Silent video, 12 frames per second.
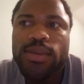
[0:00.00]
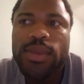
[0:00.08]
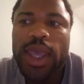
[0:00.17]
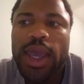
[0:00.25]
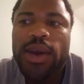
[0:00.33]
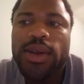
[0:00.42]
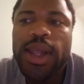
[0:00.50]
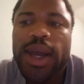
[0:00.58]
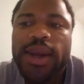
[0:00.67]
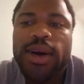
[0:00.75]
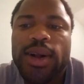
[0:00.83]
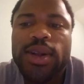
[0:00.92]
the
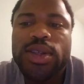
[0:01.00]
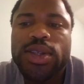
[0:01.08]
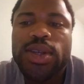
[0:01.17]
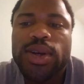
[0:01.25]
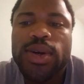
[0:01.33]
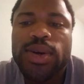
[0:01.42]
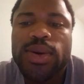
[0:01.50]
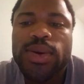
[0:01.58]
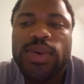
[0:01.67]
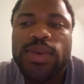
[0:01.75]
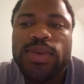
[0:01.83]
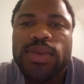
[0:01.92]
airline also
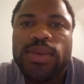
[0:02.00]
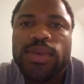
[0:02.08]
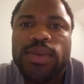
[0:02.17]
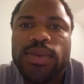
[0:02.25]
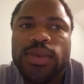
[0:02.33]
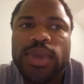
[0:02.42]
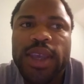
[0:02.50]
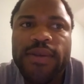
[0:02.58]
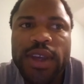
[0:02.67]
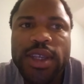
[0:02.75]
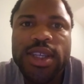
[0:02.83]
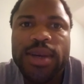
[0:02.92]

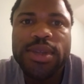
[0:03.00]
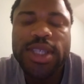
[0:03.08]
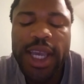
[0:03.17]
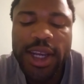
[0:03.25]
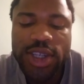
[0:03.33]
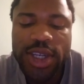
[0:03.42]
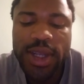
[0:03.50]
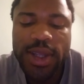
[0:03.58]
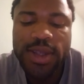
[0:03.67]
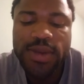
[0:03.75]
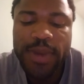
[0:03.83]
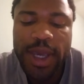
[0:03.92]
divvies up
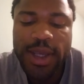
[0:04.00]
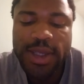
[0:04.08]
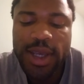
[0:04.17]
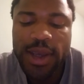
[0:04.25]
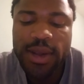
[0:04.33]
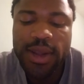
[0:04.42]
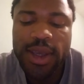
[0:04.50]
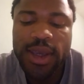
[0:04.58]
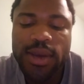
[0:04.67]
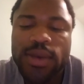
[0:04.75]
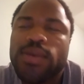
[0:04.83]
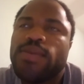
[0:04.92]
sections
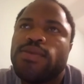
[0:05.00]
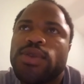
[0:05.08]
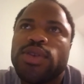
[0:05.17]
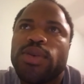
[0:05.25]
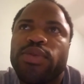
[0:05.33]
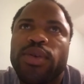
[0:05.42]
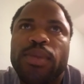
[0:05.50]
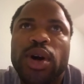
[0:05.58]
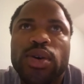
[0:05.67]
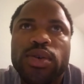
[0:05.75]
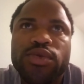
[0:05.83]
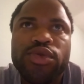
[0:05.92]
basically to
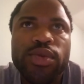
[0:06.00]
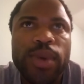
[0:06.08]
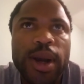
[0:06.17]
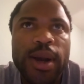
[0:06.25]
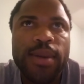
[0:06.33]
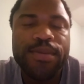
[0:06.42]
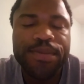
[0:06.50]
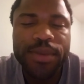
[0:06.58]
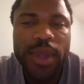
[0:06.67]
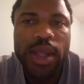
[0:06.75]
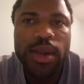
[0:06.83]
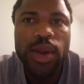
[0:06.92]
promote
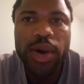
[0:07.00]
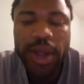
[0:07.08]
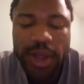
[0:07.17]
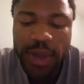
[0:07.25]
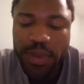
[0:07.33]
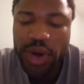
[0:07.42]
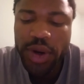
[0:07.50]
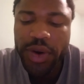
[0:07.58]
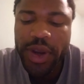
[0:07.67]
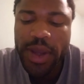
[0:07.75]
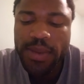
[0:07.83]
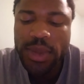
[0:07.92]
loyalty
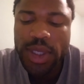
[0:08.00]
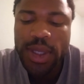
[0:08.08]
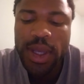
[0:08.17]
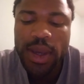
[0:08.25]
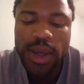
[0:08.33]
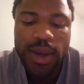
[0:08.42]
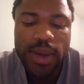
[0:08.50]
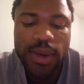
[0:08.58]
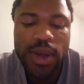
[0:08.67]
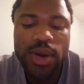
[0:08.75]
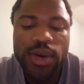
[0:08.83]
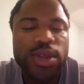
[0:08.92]
programs,
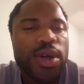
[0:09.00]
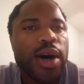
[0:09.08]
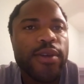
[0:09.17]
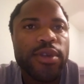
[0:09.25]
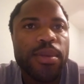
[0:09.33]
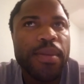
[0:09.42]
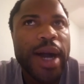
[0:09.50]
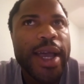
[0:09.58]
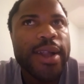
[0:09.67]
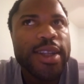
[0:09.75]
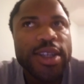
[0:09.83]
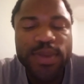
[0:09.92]
to offer
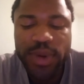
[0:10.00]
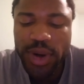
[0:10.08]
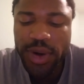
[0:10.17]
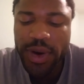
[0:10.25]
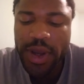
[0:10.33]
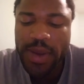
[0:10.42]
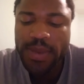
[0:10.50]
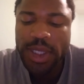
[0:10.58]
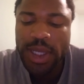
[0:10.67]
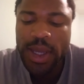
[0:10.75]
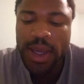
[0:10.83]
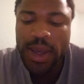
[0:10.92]
mileage programs